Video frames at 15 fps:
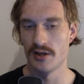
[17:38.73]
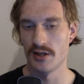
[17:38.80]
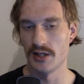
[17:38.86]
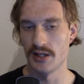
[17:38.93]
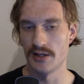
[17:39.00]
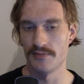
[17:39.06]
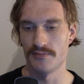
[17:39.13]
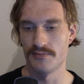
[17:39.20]

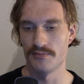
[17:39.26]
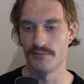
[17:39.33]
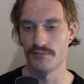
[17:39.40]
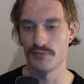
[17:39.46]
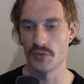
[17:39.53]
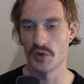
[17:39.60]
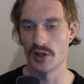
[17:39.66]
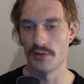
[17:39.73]

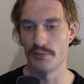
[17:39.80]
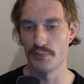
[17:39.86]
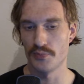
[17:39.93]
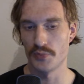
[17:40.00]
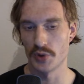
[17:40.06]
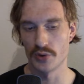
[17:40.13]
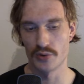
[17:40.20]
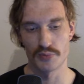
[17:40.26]

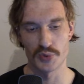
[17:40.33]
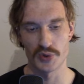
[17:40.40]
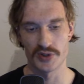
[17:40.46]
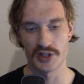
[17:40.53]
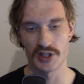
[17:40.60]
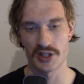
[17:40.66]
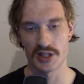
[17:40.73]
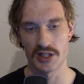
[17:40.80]
own
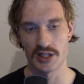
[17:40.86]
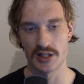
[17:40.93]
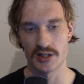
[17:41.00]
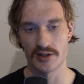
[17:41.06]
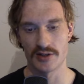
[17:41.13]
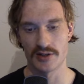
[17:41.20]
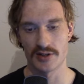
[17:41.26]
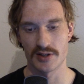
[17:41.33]
position in
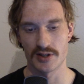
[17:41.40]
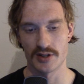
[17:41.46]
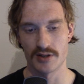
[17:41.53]
this.